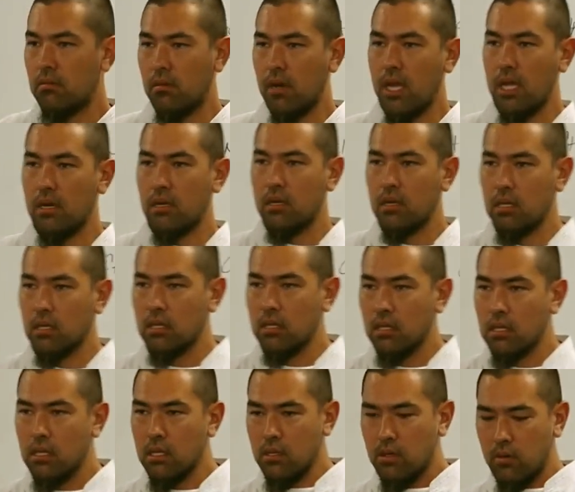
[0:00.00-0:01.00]
right?
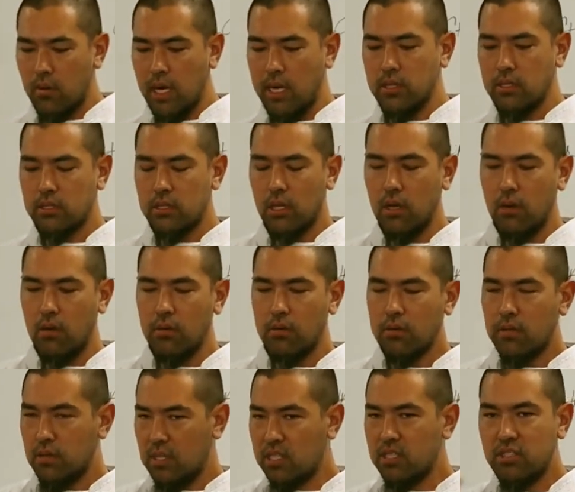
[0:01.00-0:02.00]
Right, so
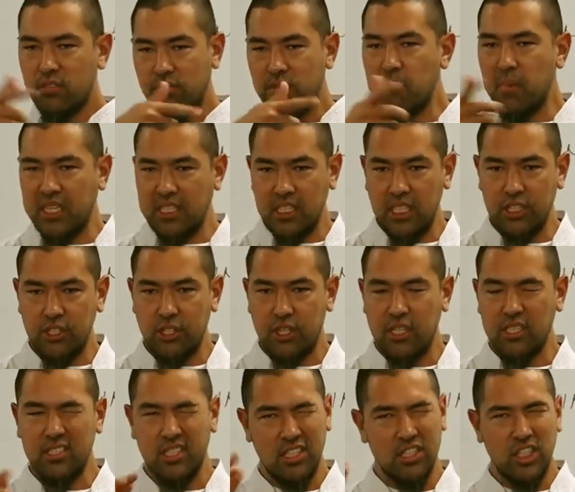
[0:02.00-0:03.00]
this is from my
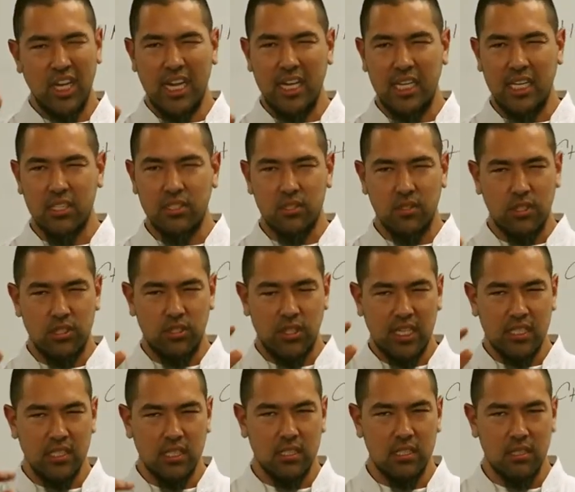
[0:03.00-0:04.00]
teacher. It's in Chinese, so it
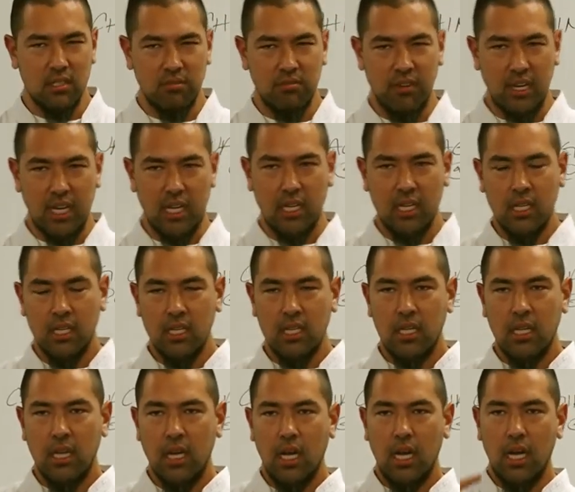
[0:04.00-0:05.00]
translates a little funny.
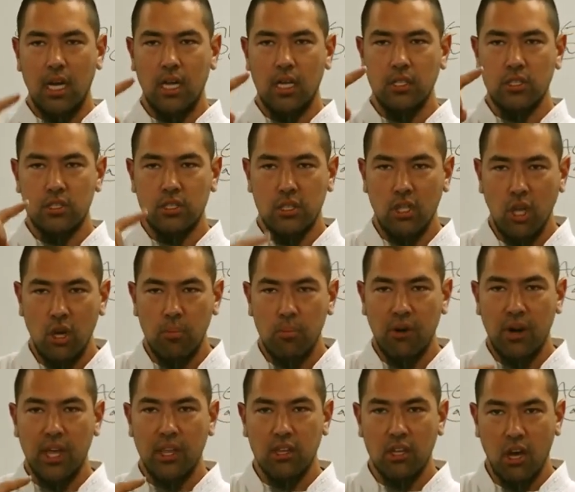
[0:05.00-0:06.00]
Slow
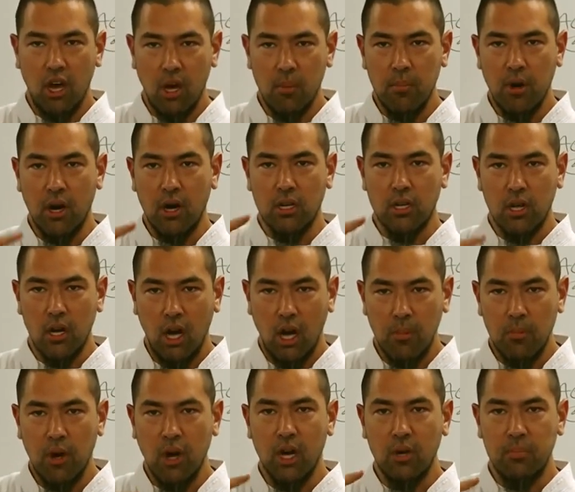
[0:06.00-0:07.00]
breath, calm
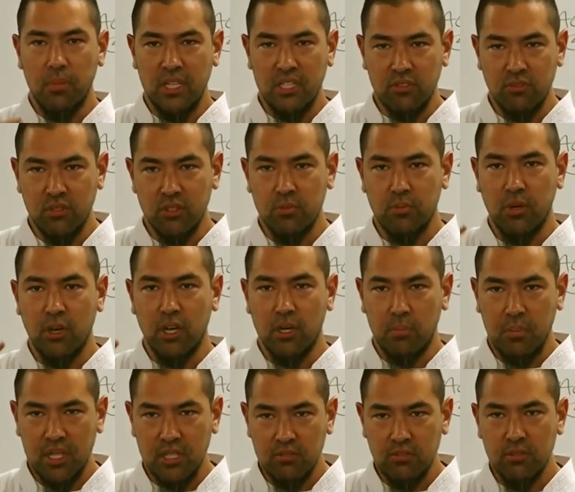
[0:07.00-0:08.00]
heart, peaceful
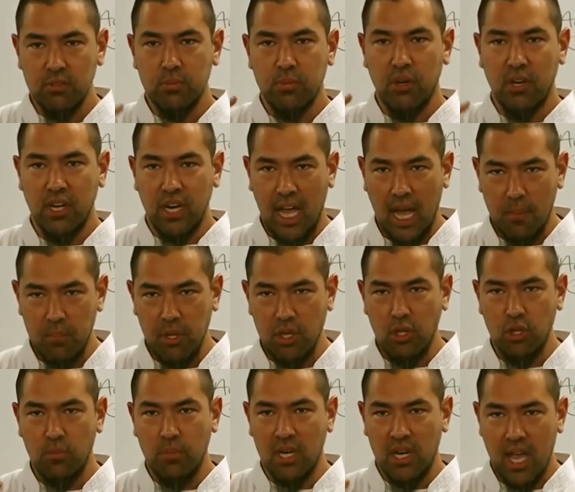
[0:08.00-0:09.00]
spirit,
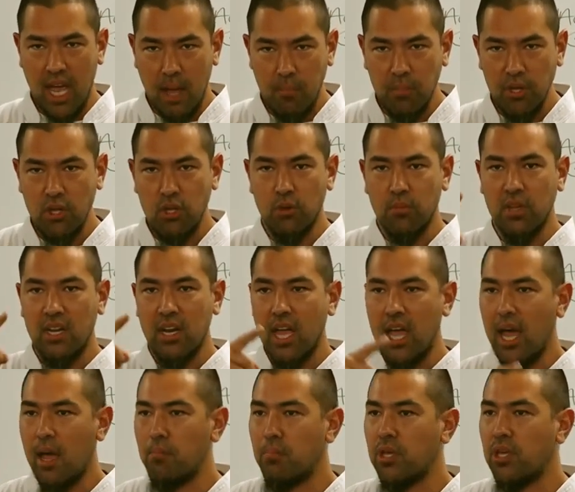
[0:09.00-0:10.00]
happy human, happy
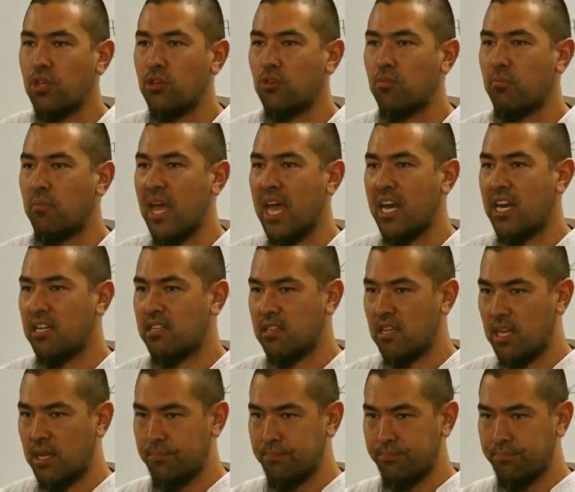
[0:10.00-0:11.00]

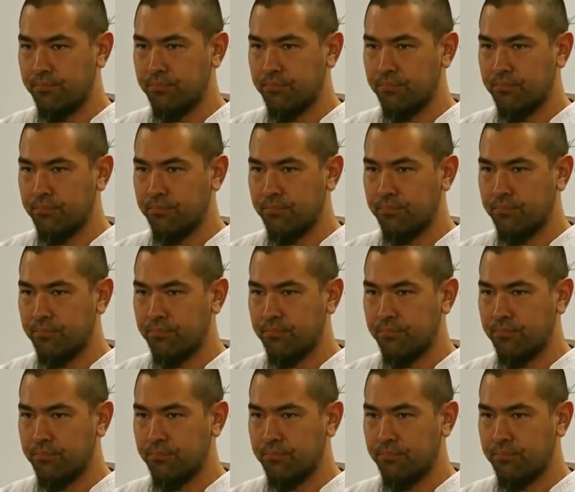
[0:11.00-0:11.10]
humanity.